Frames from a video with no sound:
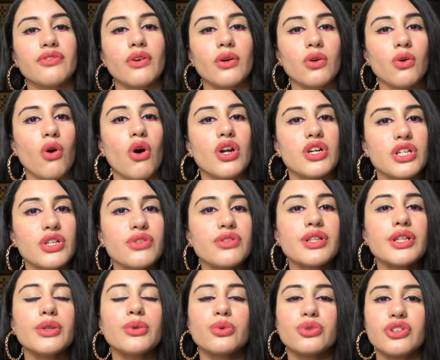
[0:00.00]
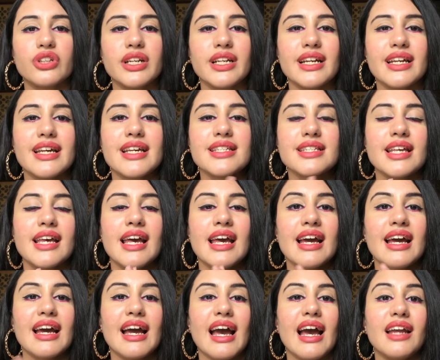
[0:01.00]
for continuously 2-3 days.
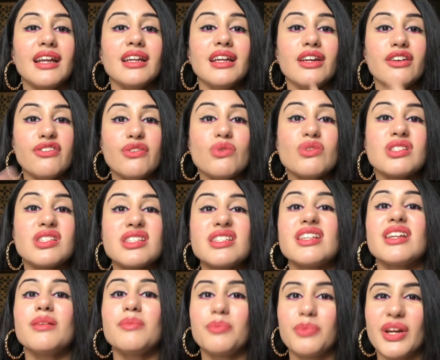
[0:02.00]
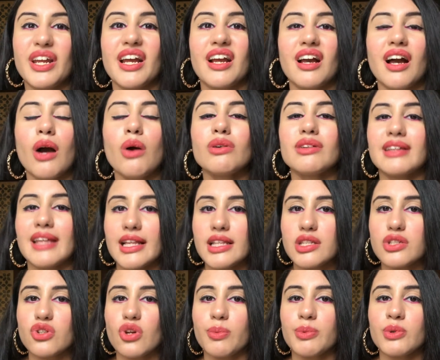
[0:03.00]
And if you still break out, then
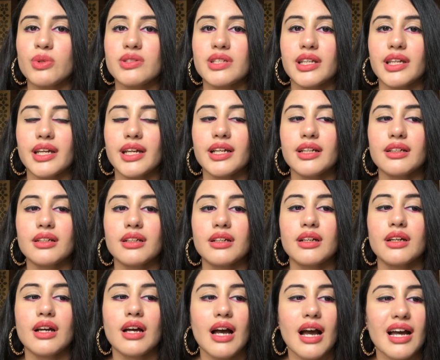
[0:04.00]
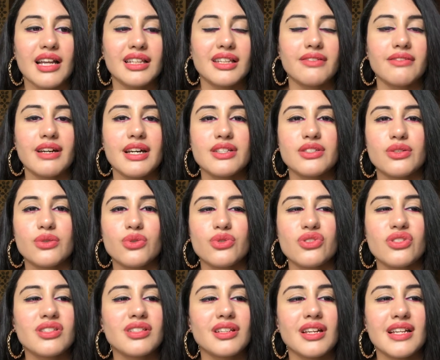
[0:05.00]
stop using it. Otherwise, you know,
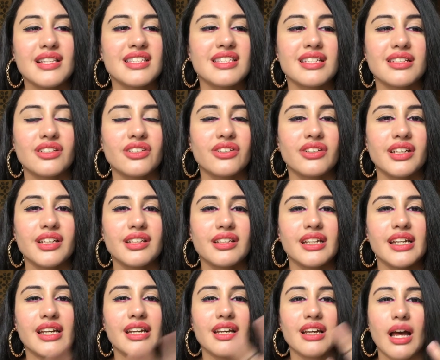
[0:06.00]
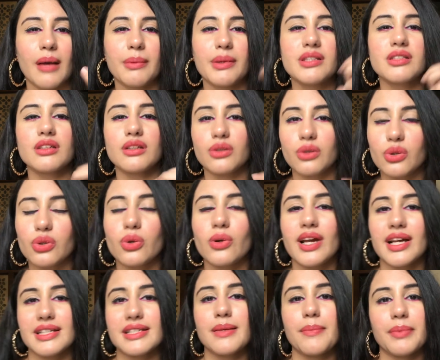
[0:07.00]
just consider it ki aapki skin ko
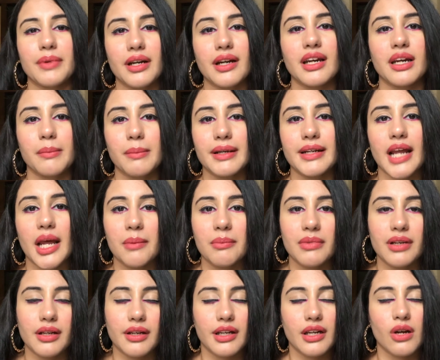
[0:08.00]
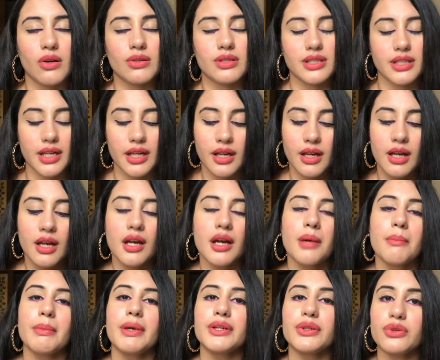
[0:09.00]
thoda accept karne mein time lag gaya usse.
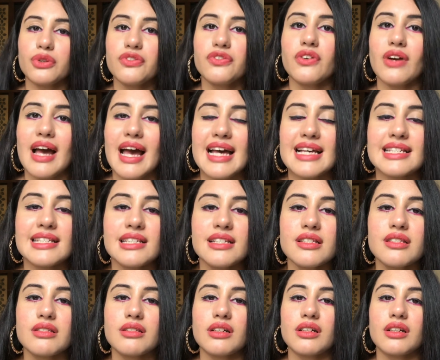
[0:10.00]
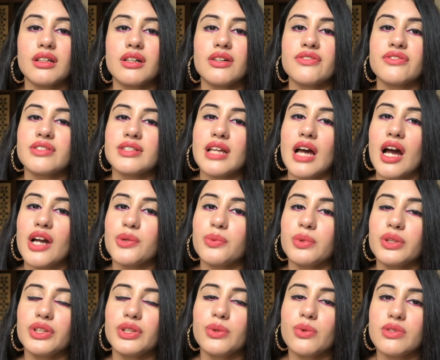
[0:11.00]
But you know, for acids, start
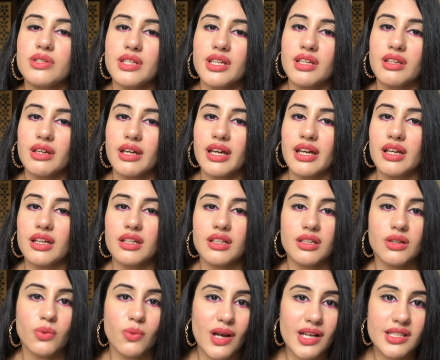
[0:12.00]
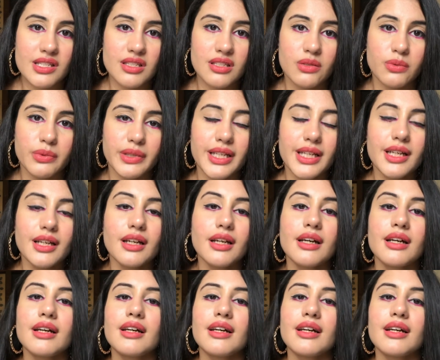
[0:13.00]
with using it once a week.